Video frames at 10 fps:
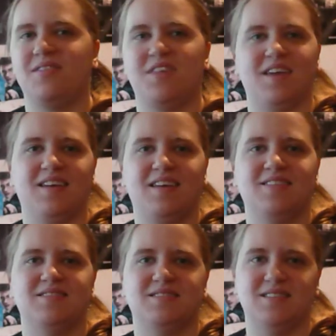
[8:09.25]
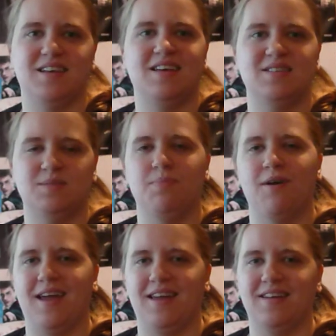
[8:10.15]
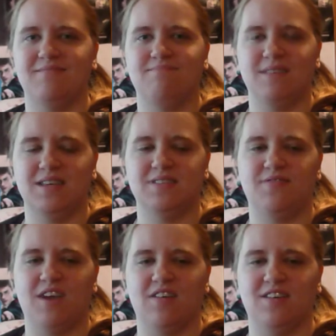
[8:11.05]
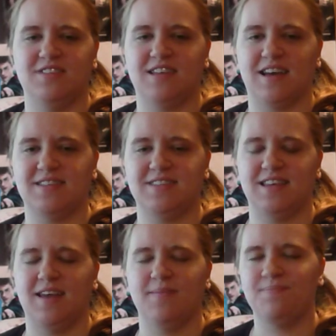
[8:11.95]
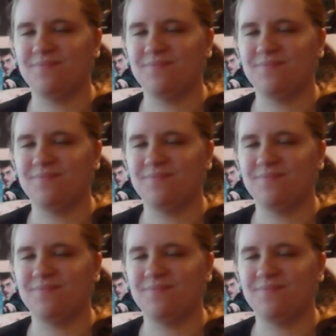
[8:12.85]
think his brain is very sexy.